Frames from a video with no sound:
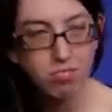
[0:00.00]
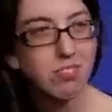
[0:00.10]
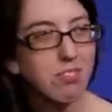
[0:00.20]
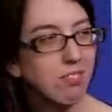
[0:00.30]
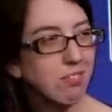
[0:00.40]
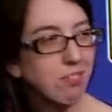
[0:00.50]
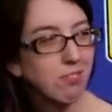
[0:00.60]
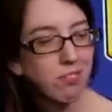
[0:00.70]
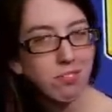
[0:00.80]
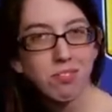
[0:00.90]

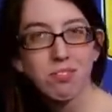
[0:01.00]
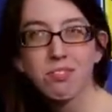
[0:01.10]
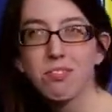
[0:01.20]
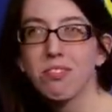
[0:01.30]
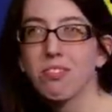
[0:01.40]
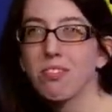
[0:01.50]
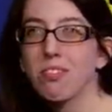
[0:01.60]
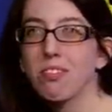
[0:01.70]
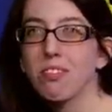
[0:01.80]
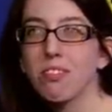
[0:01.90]

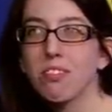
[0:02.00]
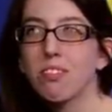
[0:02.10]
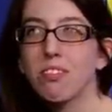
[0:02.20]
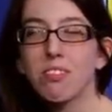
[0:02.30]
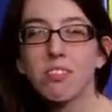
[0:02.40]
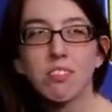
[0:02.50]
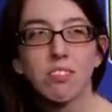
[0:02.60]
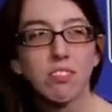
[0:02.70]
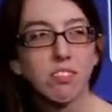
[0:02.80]
No words are spoken by the person on screen.